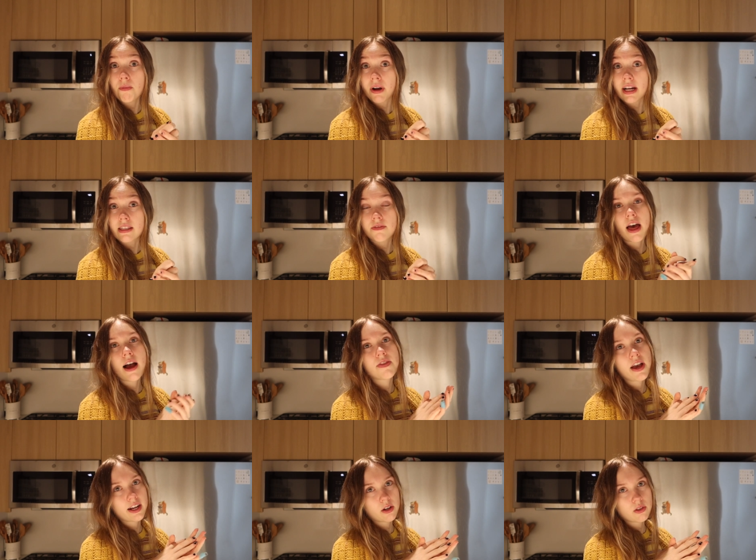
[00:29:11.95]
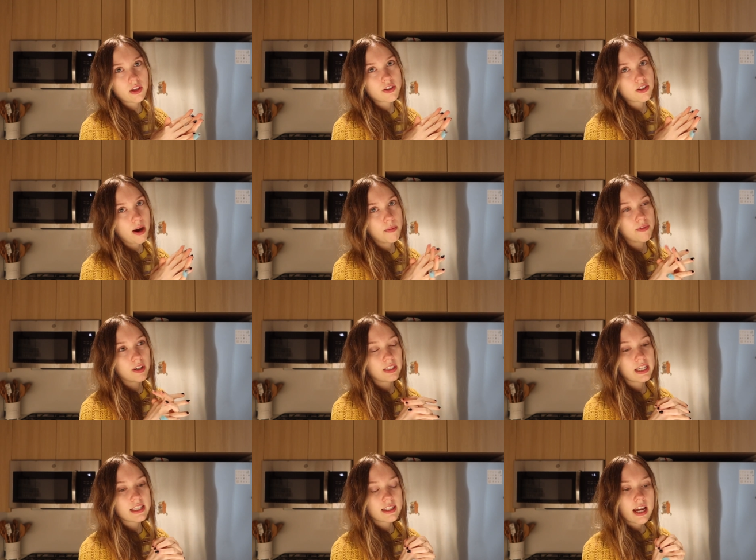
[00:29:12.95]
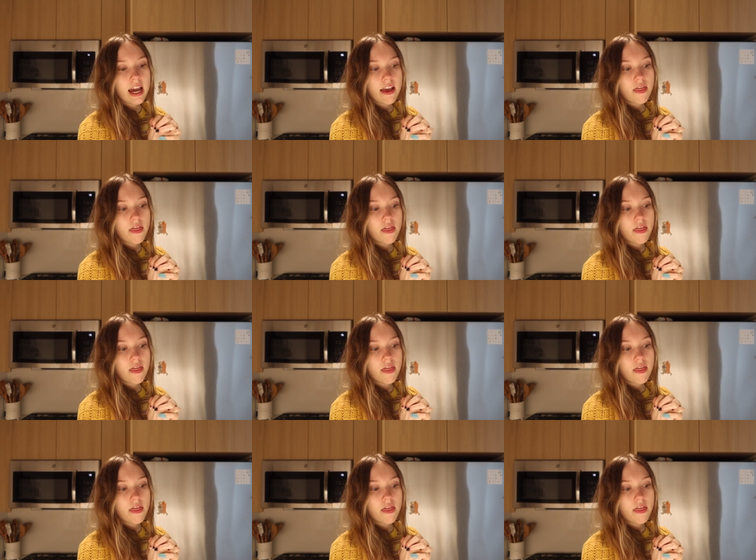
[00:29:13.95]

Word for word: and because of that, that goes on the top of our list.